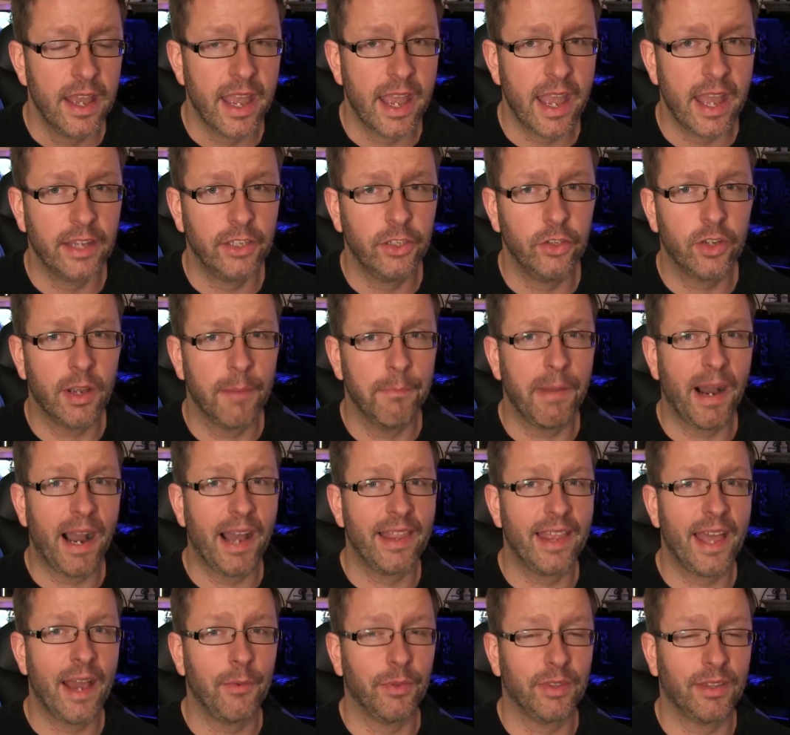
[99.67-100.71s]
And you
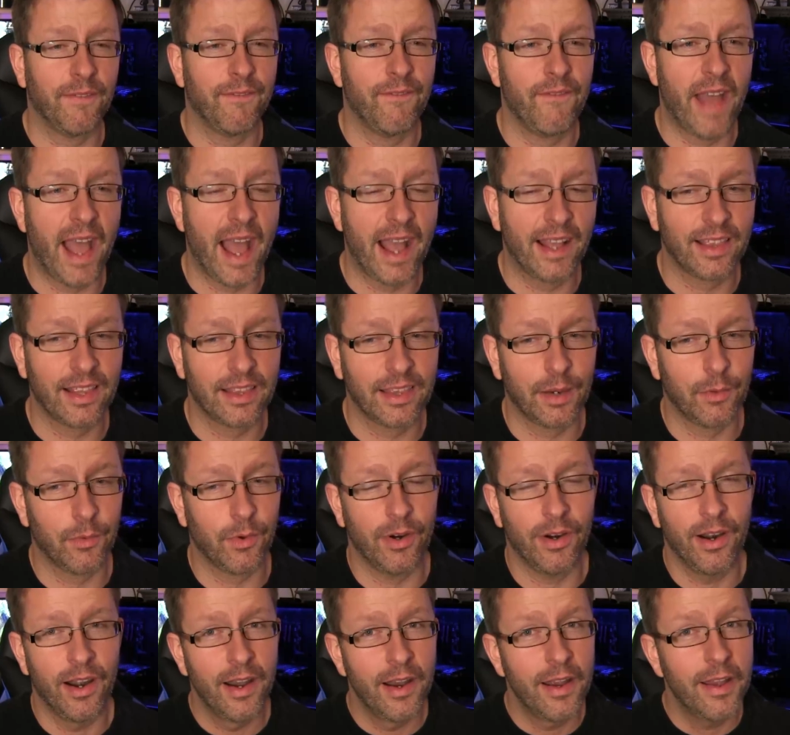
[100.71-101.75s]
combine that with the fact that they
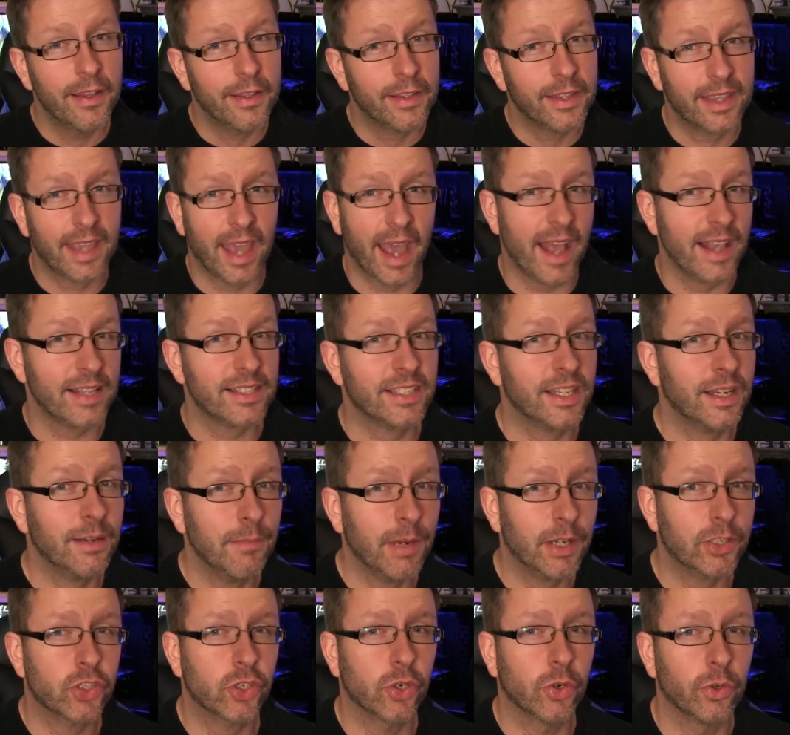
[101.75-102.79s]
were
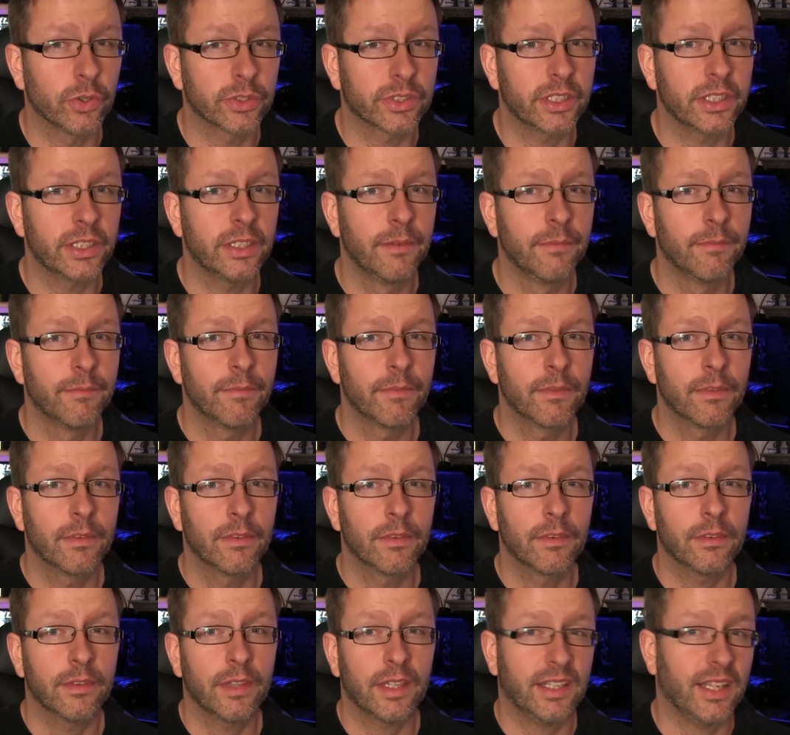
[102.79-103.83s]
casting much older,
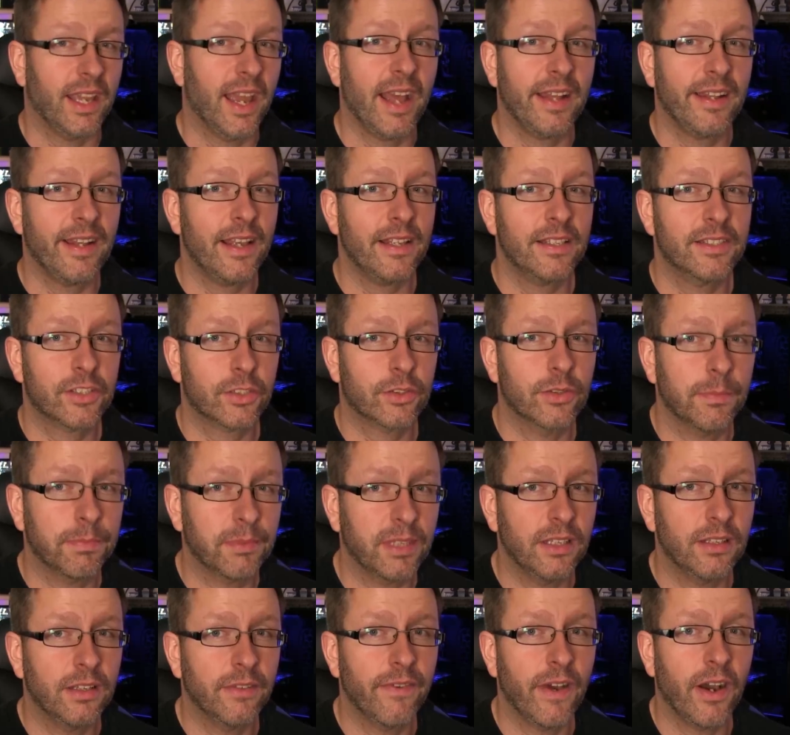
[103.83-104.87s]
that they had that
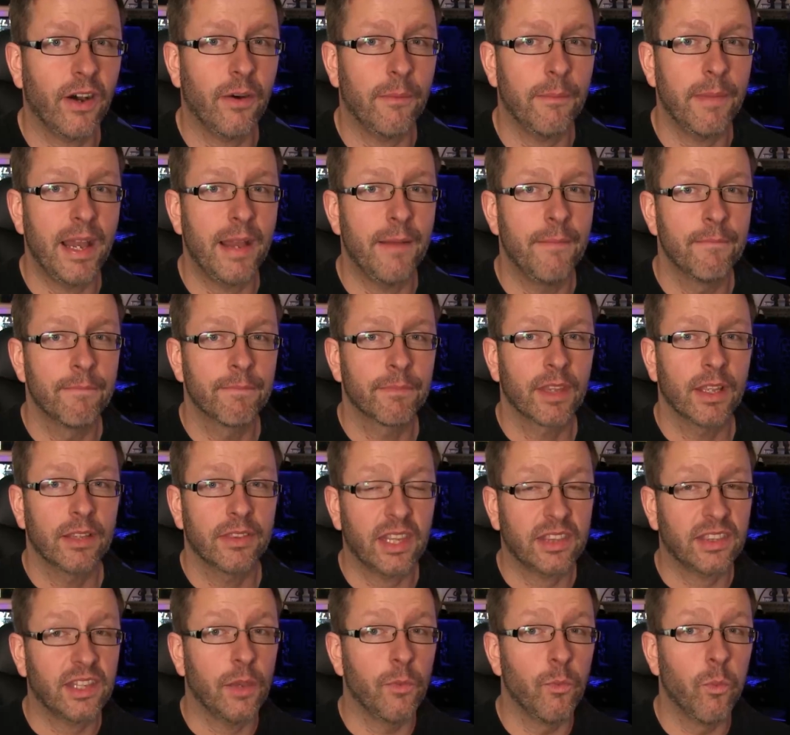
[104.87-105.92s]
script in development,
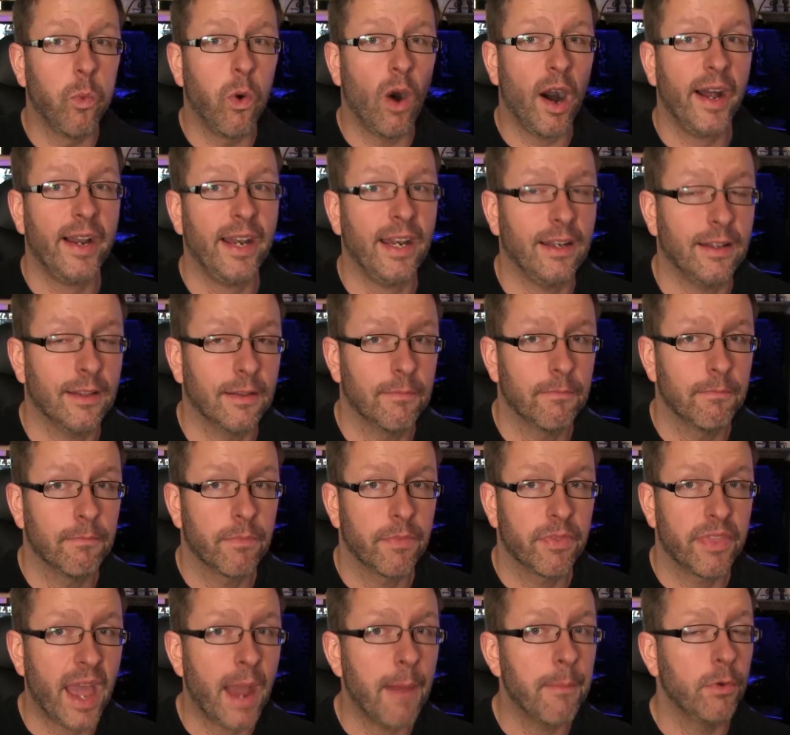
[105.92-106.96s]
that they wanted
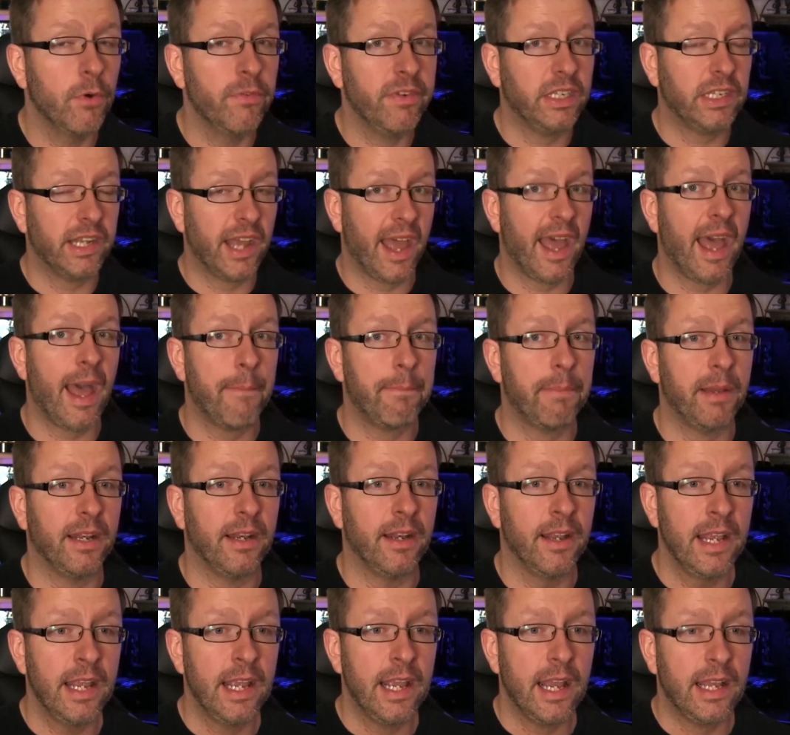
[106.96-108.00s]
that movie to
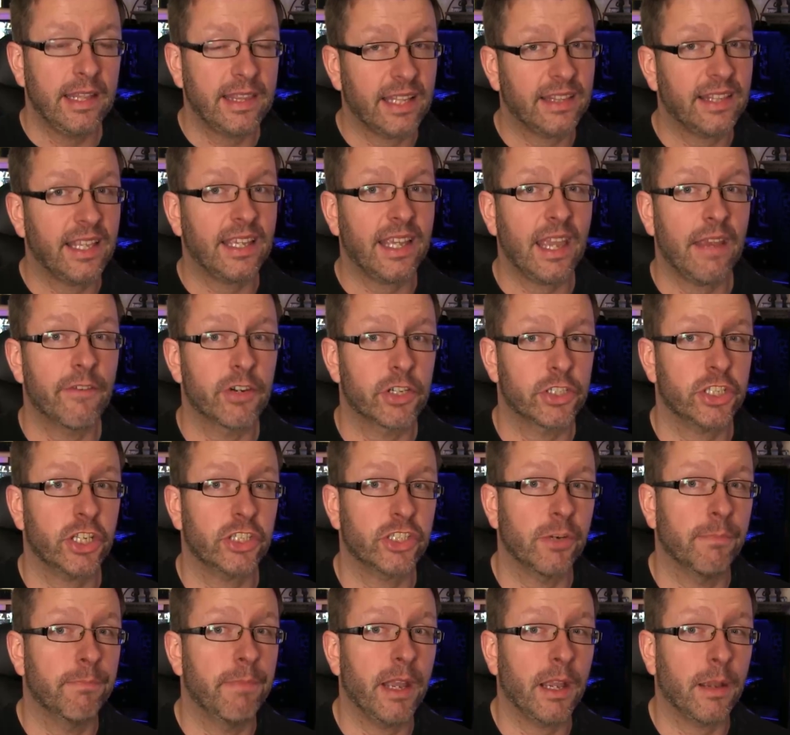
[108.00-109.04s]
happen, and that they gave her
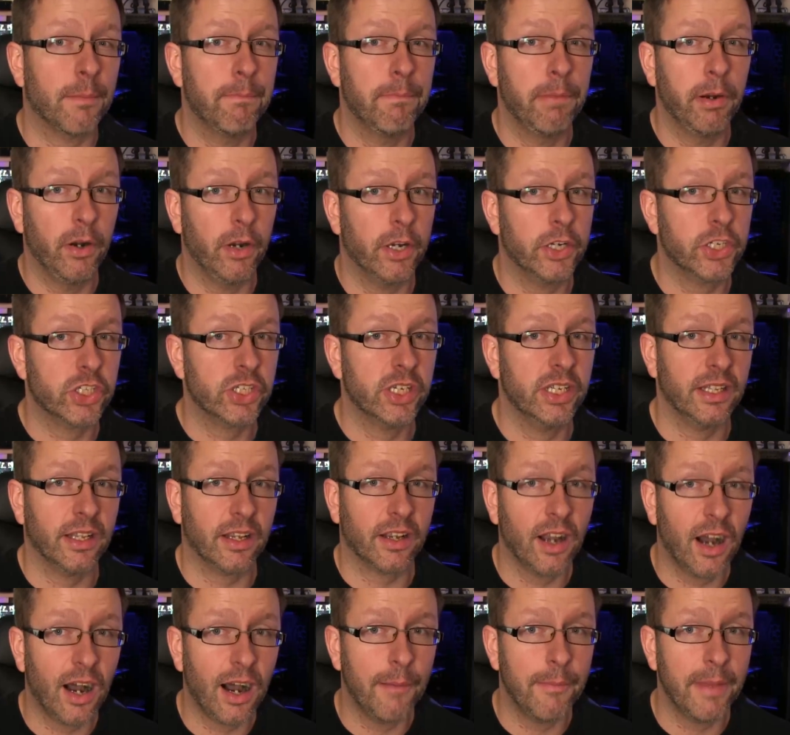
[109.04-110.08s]
such a big push in the
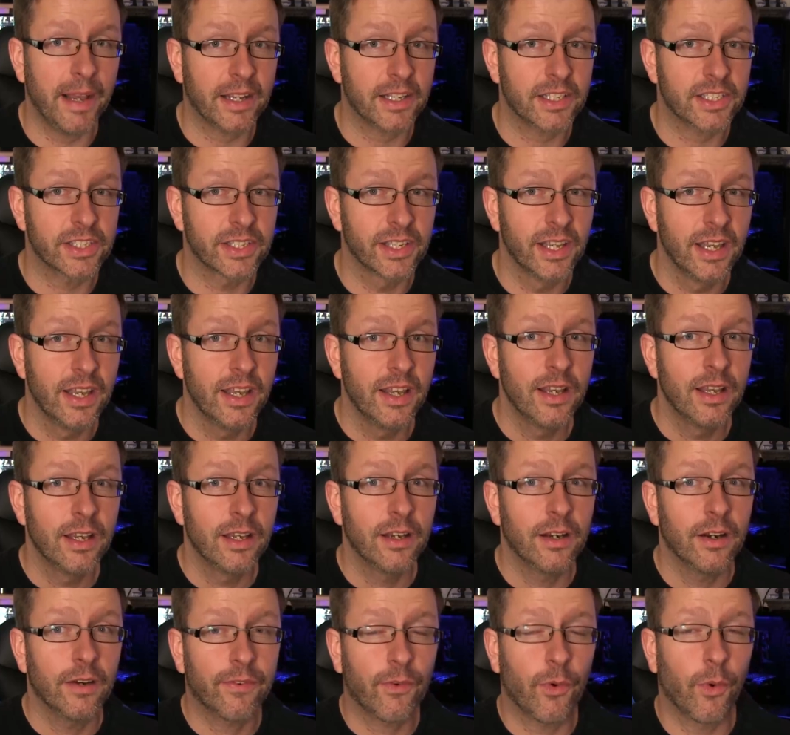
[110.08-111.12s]
comics,
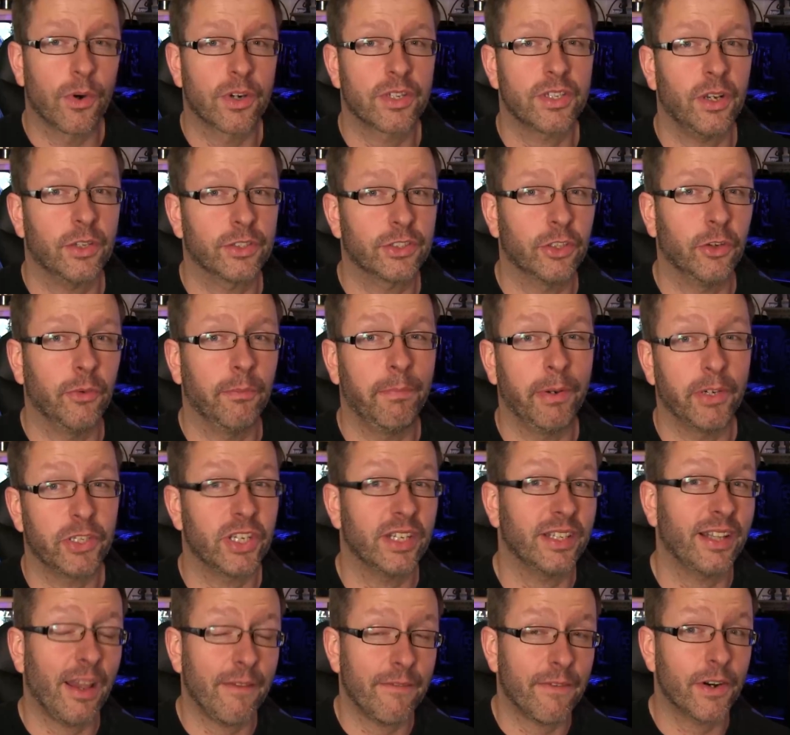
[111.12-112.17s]
of course also
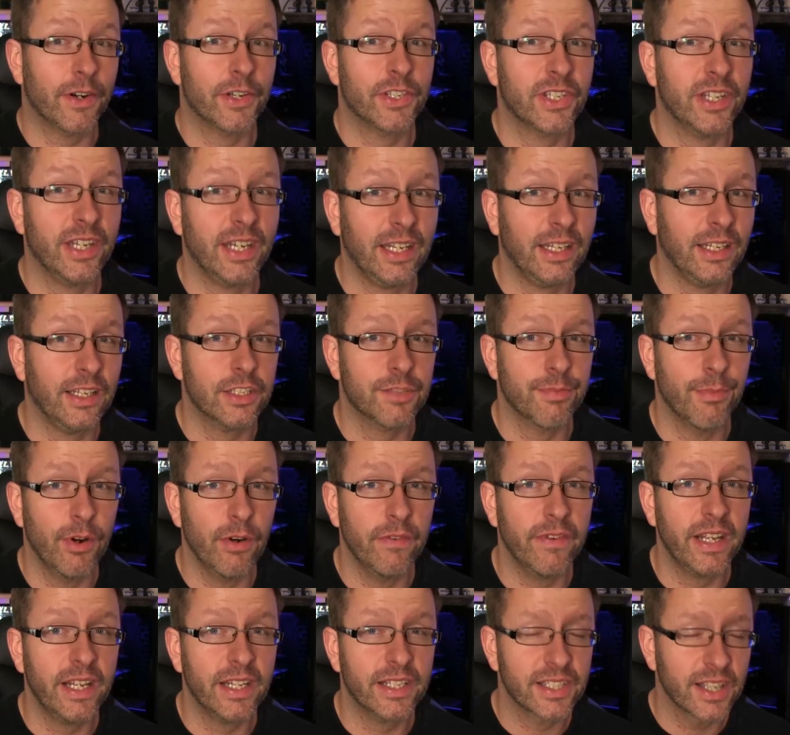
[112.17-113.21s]
pushing diversity in these
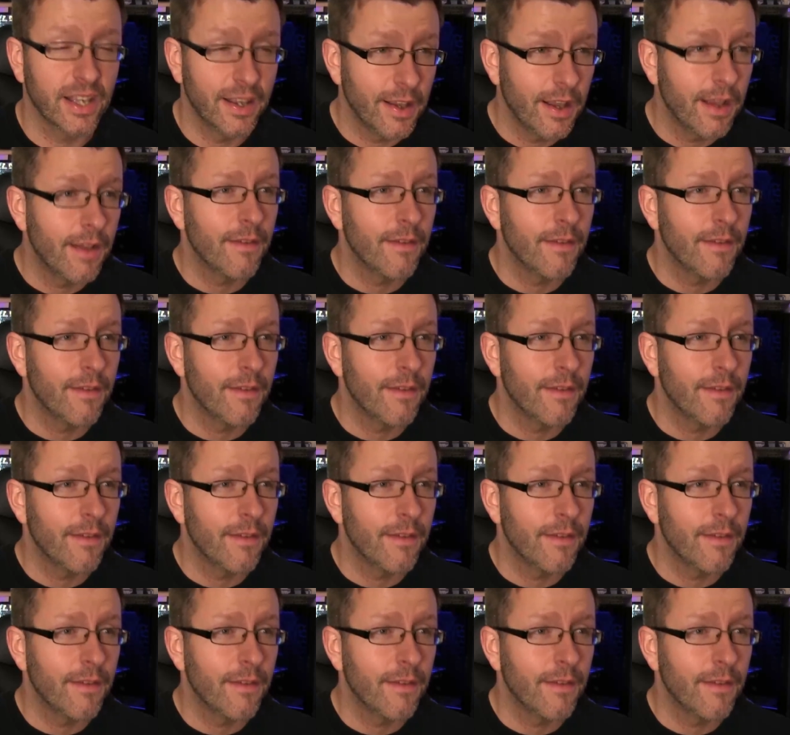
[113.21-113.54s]
movies,